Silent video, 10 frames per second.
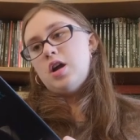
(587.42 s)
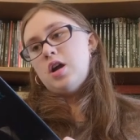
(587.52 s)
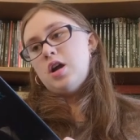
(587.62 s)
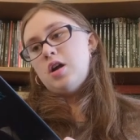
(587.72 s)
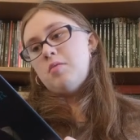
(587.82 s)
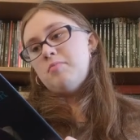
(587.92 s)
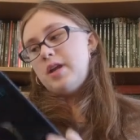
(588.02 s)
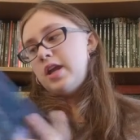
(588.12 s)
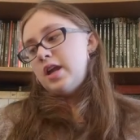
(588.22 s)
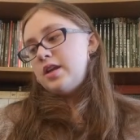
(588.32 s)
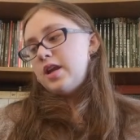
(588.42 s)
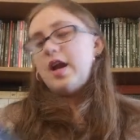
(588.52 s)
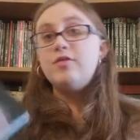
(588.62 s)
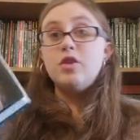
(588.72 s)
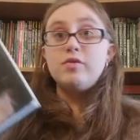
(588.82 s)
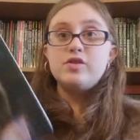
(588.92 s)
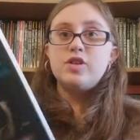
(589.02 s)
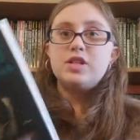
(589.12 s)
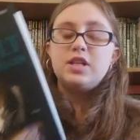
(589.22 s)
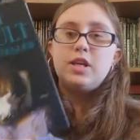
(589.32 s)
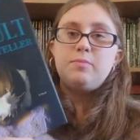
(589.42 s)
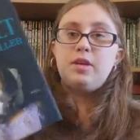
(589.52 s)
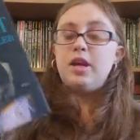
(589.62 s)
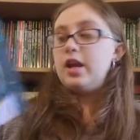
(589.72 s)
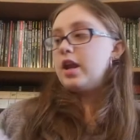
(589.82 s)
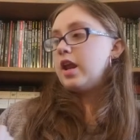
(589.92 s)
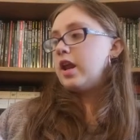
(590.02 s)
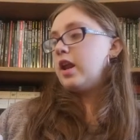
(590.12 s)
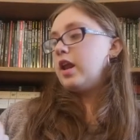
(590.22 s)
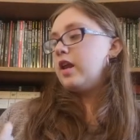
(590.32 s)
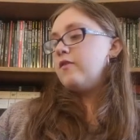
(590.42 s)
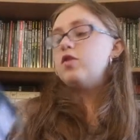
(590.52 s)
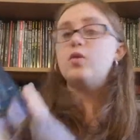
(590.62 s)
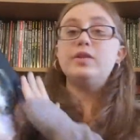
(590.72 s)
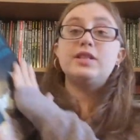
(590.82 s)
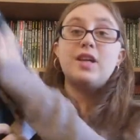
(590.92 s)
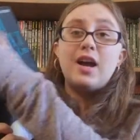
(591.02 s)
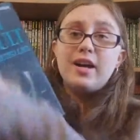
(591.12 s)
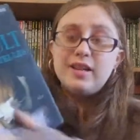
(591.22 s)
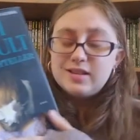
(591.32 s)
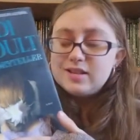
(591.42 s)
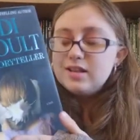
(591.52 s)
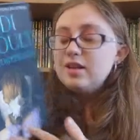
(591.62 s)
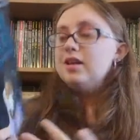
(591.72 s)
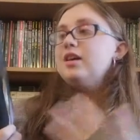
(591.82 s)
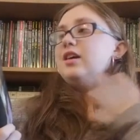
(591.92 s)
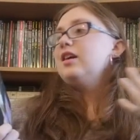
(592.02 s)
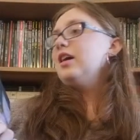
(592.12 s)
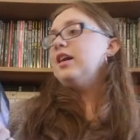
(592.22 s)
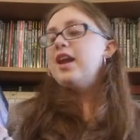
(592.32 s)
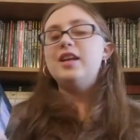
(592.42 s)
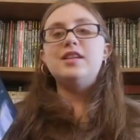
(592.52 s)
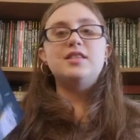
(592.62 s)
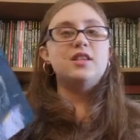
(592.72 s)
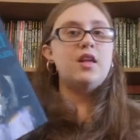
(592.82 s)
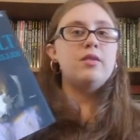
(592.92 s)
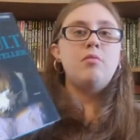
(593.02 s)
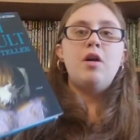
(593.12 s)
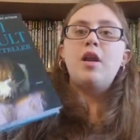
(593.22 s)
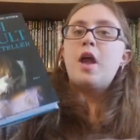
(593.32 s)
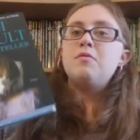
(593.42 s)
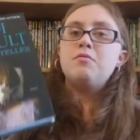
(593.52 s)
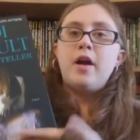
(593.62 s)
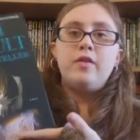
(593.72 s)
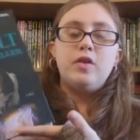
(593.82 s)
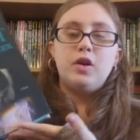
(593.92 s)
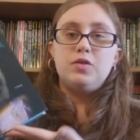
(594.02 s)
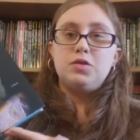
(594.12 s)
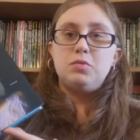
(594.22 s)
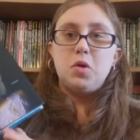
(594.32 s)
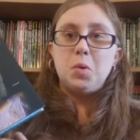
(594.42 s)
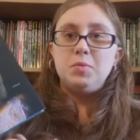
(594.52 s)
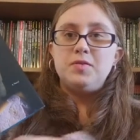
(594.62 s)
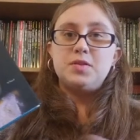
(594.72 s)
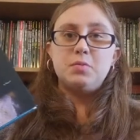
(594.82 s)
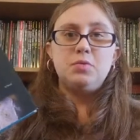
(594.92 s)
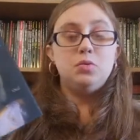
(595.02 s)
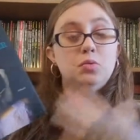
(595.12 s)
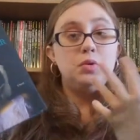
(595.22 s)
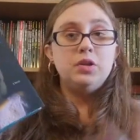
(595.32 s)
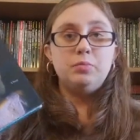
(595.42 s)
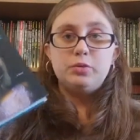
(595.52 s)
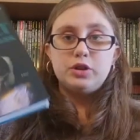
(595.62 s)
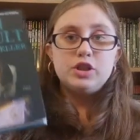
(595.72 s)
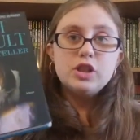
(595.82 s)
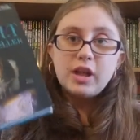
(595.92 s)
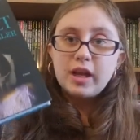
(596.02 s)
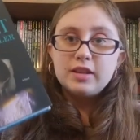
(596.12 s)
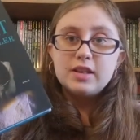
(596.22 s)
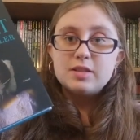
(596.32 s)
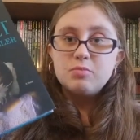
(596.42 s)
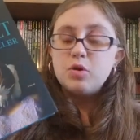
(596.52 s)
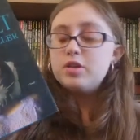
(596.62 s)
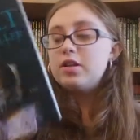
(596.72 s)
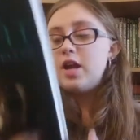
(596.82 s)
um, and I have no interest in keeping it. And even though it's signed, Again, it's another one. I would rather go to a home of someone who will appreciate this more